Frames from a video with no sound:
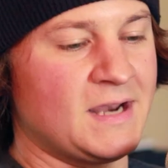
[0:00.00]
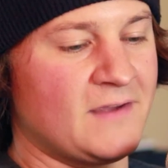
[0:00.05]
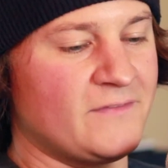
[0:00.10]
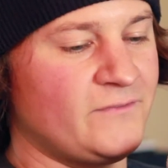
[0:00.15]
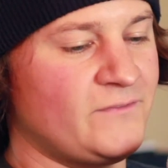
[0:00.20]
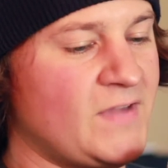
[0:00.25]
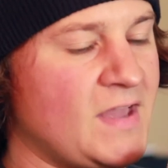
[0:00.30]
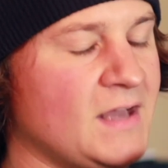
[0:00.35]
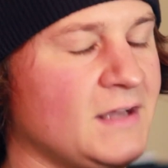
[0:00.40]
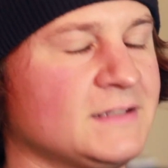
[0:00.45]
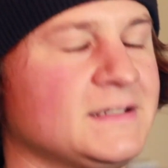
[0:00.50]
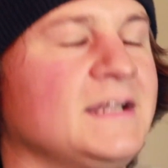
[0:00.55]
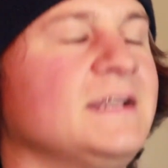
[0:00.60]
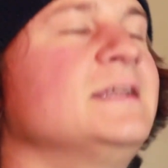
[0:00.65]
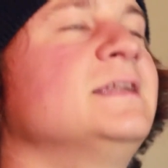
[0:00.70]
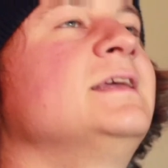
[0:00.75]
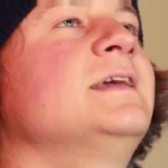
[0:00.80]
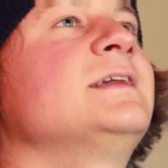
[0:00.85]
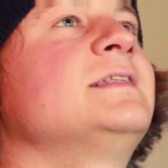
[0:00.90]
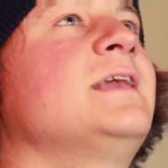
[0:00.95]
I failed. I
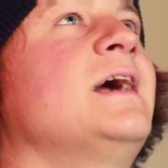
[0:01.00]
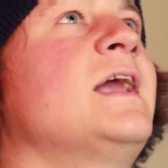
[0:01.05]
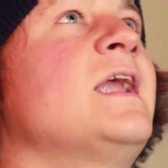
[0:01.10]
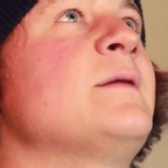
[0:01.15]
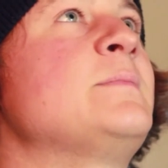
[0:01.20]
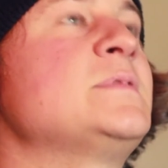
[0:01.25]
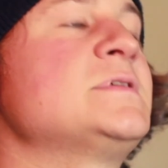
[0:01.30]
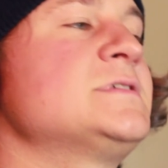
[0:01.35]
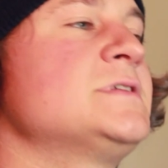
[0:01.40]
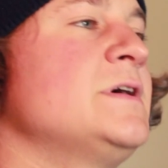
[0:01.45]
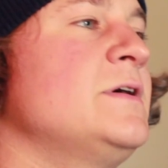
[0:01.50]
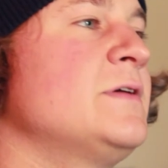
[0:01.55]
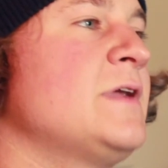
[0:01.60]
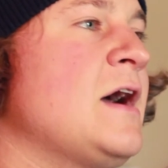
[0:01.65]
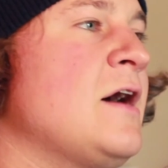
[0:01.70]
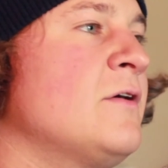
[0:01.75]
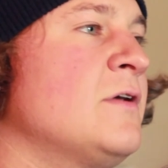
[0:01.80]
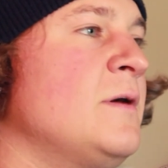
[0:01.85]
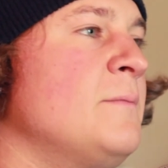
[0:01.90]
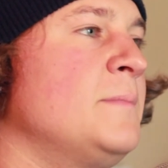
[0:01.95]
didn't get that episode
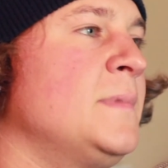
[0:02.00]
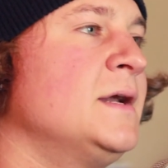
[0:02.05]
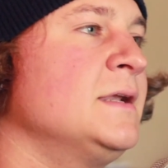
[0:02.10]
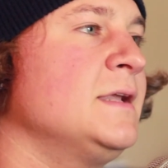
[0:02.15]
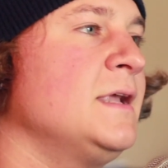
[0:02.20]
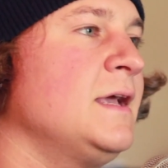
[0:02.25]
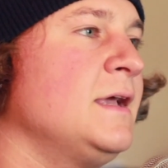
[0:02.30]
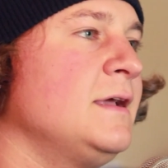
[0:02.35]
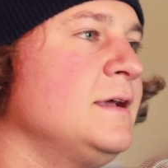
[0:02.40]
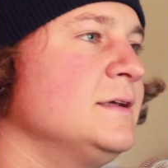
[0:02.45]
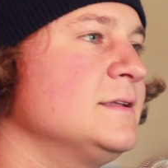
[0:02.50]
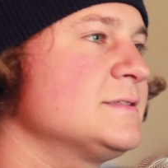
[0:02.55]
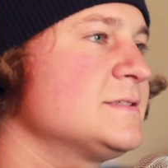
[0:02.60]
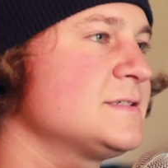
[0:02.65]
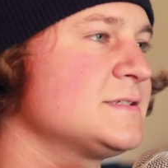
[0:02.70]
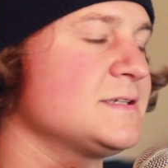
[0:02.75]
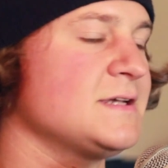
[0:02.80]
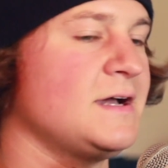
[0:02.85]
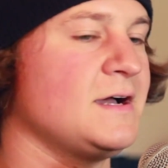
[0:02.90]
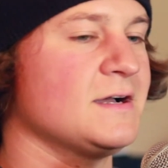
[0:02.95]
out on Monday. It
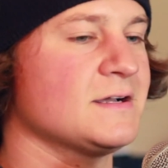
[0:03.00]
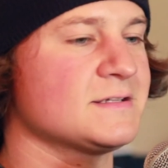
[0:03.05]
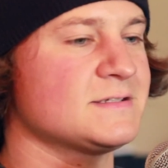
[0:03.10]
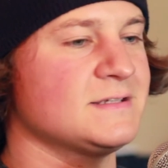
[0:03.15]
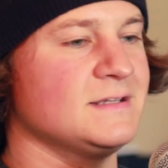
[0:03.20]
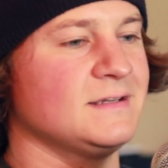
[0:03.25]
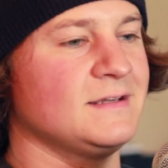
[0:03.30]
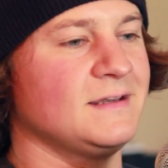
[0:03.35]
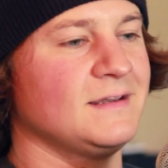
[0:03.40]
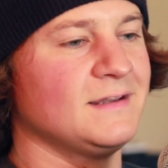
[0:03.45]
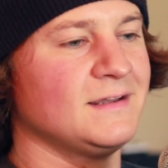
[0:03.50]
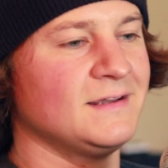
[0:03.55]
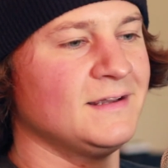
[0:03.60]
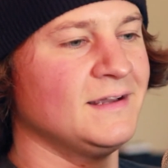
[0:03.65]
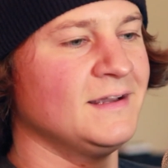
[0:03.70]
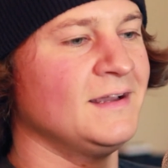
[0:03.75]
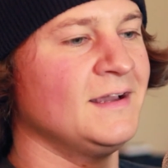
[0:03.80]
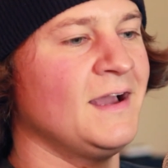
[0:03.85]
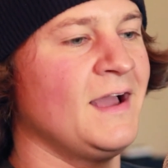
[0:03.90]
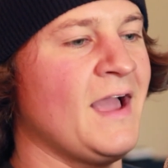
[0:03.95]
sucks, and
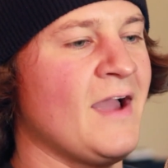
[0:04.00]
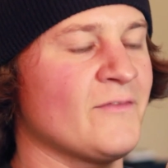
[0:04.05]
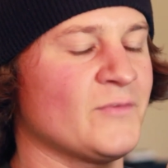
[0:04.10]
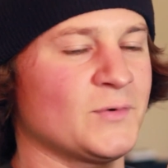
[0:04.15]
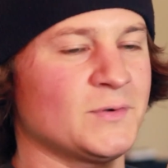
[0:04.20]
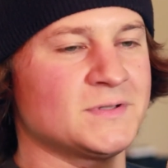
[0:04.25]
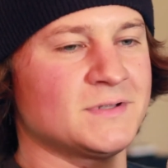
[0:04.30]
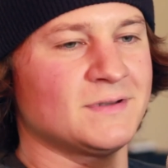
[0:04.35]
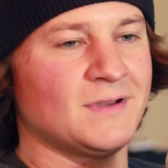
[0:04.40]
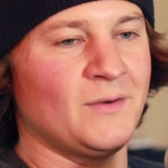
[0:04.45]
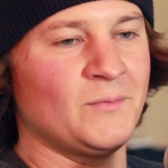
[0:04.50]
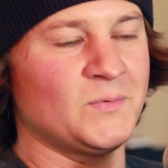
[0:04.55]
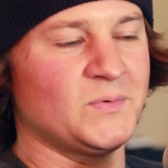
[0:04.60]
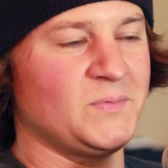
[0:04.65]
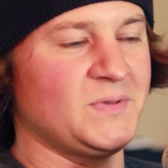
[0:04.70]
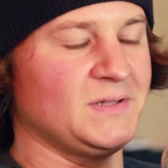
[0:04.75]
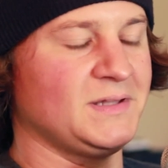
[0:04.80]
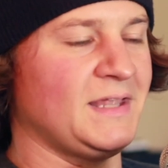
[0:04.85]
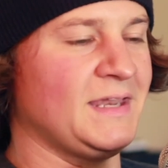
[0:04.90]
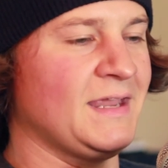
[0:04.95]
I'm going to
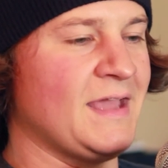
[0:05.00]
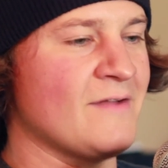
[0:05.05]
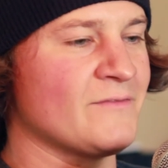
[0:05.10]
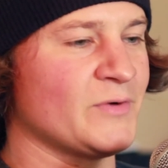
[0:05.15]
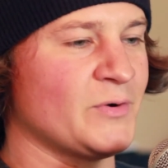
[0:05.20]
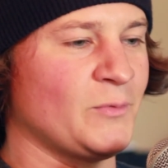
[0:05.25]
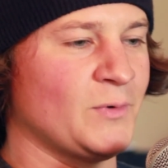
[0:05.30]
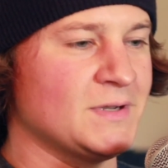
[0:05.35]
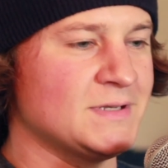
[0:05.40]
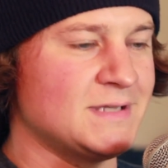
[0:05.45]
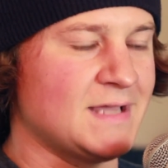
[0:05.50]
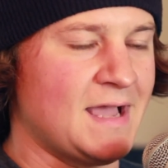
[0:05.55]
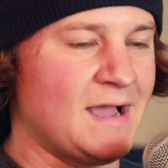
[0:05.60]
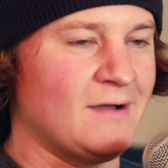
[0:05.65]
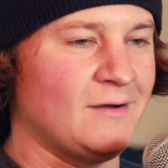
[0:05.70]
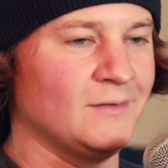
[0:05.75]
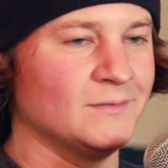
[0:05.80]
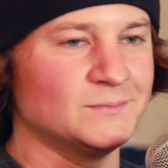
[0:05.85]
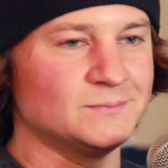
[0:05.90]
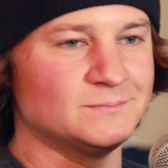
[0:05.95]
be letting everyone
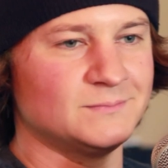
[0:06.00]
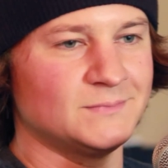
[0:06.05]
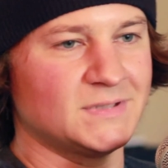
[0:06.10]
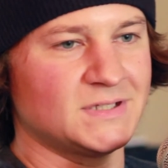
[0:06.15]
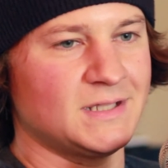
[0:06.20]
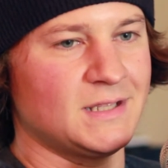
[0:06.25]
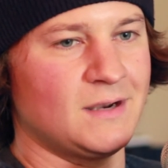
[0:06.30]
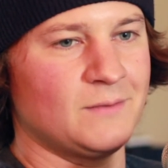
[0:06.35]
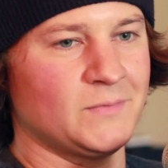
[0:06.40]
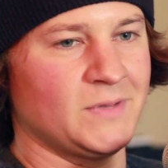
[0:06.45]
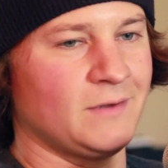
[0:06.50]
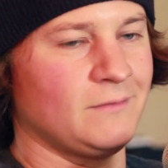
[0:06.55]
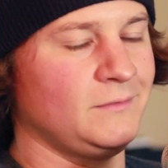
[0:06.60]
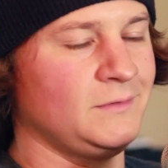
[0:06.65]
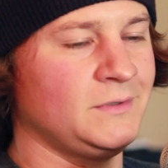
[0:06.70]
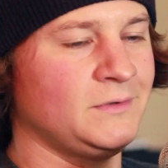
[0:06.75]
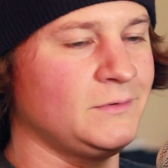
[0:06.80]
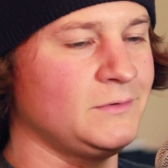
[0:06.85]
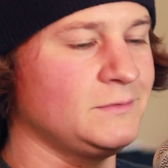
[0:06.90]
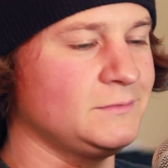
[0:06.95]
down. But then I'm like,
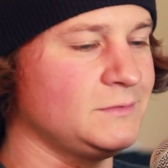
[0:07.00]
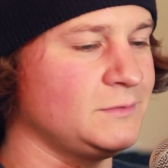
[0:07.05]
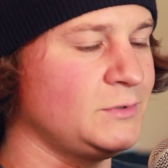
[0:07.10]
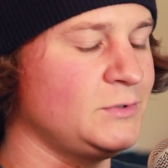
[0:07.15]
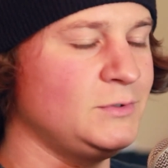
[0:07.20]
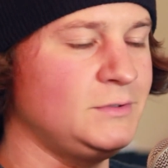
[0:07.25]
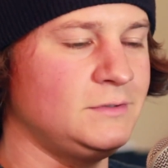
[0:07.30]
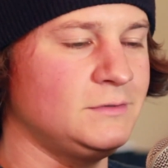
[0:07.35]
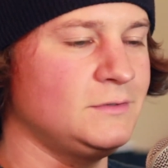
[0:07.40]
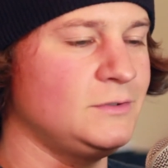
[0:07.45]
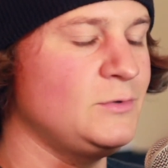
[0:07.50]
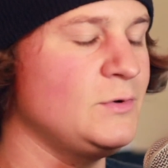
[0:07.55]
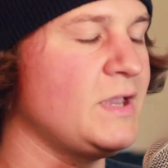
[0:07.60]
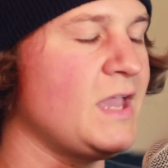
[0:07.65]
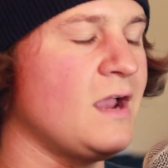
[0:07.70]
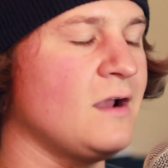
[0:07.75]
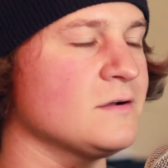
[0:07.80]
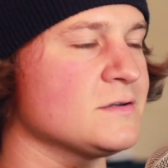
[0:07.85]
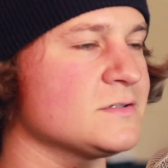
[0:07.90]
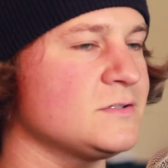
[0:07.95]
well, who
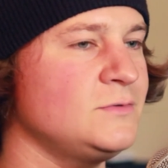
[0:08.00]
cares?